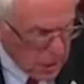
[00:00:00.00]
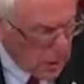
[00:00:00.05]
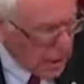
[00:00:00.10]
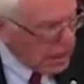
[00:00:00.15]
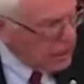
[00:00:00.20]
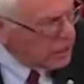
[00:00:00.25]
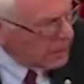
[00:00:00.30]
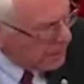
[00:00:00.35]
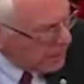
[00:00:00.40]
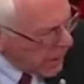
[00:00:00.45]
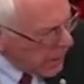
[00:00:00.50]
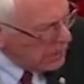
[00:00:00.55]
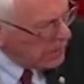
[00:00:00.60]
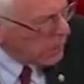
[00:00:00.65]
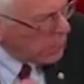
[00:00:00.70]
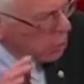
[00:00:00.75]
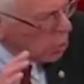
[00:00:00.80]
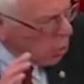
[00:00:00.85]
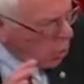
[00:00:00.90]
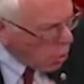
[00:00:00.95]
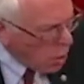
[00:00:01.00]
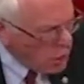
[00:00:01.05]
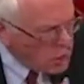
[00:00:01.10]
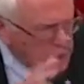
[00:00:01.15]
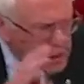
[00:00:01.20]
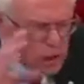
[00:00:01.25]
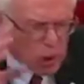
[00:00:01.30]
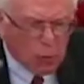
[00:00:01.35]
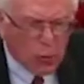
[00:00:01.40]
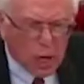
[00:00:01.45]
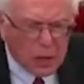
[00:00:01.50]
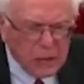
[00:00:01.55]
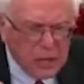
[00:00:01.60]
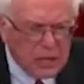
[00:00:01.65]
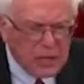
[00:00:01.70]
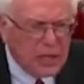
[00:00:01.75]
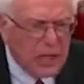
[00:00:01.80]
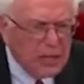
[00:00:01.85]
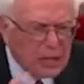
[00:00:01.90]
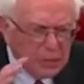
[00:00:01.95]
And the people also
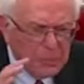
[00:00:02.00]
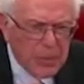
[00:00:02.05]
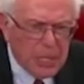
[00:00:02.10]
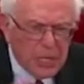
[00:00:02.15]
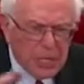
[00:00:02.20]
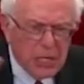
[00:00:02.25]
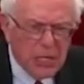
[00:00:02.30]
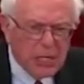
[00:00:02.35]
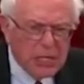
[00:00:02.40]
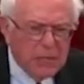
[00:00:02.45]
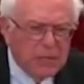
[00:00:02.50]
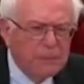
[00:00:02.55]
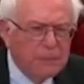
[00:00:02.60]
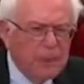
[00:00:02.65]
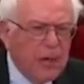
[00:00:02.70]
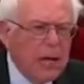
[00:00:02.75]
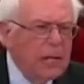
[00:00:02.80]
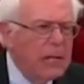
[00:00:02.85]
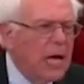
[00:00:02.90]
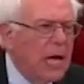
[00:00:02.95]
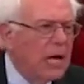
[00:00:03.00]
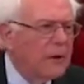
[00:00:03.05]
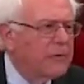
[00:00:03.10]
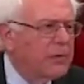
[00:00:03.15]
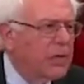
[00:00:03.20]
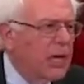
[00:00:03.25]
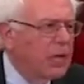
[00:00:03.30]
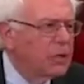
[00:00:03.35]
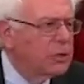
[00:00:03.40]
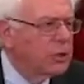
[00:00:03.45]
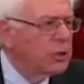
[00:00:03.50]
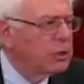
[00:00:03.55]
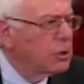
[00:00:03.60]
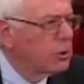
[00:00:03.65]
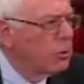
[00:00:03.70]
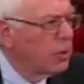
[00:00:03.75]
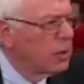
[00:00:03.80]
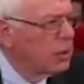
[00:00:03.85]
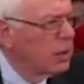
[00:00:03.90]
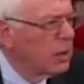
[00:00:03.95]
understand, the media doesn't pay a lot of attention
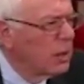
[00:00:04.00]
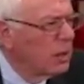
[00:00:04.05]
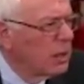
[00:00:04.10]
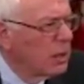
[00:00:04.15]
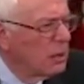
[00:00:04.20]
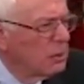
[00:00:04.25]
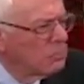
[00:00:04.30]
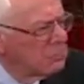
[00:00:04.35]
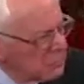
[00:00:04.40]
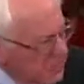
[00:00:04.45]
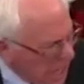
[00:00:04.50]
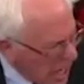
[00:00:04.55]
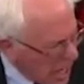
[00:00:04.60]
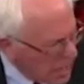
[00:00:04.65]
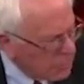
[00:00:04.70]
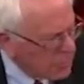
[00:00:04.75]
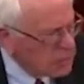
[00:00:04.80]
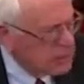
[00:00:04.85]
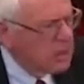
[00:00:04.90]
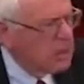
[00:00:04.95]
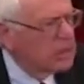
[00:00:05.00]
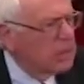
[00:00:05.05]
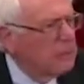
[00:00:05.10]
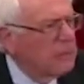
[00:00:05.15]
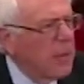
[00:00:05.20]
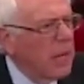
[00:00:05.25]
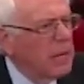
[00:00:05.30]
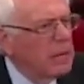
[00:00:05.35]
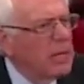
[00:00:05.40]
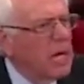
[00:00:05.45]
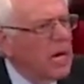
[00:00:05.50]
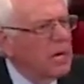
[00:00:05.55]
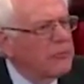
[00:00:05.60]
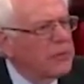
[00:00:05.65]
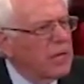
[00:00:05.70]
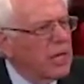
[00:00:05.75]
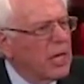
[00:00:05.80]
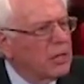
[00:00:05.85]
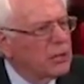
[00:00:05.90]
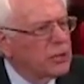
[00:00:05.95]
to it, Congress doesn't pay a lot of
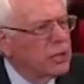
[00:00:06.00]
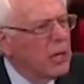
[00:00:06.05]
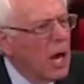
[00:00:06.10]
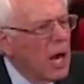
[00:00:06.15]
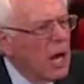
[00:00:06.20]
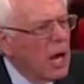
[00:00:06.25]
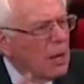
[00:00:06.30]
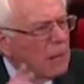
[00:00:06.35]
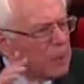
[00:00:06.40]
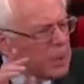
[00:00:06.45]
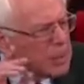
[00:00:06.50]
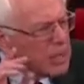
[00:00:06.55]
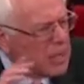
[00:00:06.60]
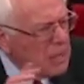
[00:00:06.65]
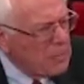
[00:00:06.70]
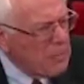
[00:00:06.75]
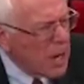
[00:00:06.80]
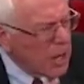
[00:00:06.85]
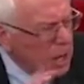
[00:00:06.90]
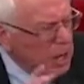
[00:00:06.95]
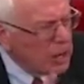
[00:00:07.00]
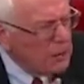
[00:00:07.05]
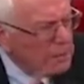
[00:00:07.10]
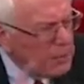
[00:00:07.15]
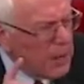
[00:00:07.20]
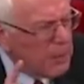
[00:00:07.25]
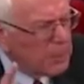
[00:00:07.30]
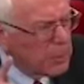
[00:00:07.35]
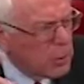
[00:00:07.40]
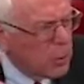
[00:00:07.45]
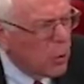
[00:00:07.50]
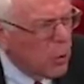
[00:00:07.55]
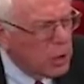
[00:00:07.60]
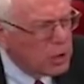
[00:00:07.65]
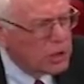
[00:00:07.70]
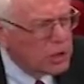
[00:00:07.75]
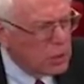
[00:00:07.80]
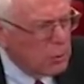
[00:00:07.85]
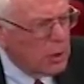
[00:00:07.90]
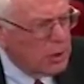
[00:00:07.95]
attention, but the American people
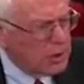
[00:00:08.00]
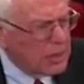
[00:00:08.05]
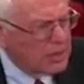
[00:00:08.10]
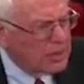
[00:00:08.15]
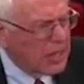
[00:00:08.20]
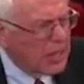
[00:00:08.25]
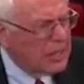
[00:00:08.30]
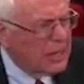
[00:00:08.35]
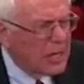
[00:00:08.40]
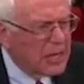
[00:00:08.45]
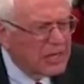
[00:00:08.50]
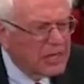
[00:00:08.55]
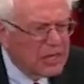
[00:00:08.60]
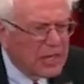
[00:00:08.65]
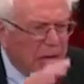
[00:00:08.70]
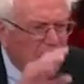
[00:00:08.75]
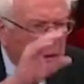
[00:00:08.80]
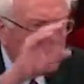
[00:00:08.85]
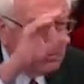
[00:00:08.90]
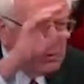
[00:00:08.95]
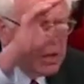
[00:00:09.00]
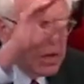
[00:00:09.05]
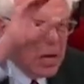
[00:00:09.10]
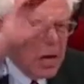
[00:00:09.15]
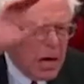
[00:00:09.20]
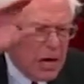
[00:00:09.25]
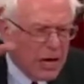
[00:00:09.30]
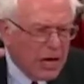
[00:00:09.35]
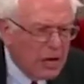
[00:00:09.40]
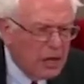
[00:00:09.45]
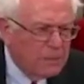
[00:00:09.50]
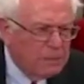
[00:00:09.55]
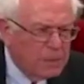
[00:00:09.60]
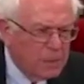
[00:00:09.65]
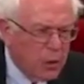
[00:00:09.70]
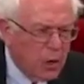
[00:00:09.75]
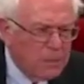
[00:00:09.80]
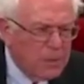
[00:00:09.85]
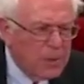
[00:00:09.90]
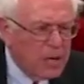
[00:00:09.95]
also understand that it's not only high
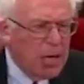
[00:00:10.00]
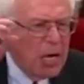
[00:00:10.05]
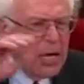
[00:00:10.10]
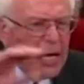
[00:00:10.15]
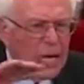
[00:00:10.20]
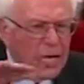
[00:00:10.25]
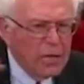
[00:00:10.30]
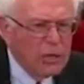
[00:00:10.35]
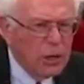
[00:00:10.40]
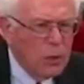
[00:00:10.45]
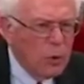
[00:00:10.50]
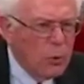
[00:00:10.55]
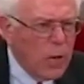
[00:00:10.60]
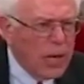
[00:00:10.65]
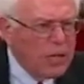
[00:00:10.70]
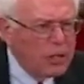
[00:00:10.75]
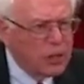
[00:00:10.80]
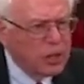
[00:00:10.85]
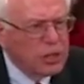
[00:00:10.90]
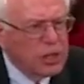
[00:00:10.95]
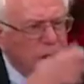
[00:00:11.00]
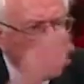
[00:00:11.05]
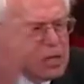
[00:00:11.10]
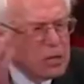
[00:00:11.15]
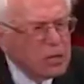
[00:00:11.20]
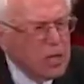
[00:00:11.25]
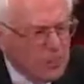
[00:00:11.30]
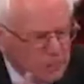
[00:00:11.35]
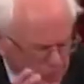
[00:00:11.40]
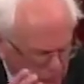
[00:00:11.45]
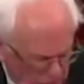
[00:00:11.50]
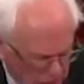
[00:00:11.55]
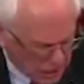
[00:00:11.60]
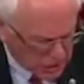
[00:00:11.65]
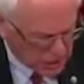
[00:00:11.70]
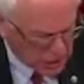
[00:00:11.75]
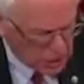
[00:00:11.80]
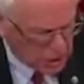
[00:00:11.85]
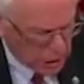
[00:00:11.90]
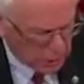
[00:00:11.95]
unemployment and low wages, something
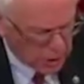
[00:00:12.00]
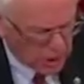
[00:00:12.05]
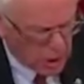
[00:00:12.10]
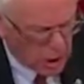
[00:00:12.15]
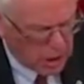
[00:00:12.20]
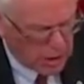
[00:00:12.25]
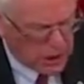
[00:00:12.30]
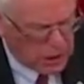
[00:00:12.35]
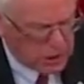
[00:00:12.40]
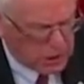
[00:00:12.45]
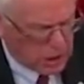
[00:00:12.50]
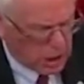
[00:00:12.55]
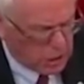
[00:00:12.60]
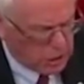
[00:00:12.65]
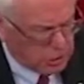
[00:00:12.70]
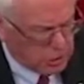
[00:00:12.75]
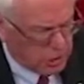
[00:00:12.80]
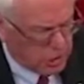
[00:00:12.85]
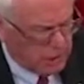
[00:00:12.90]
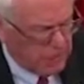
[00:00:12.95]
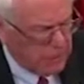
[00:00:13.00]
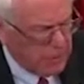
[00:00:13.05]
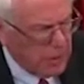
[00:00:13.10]
else is going on in this country.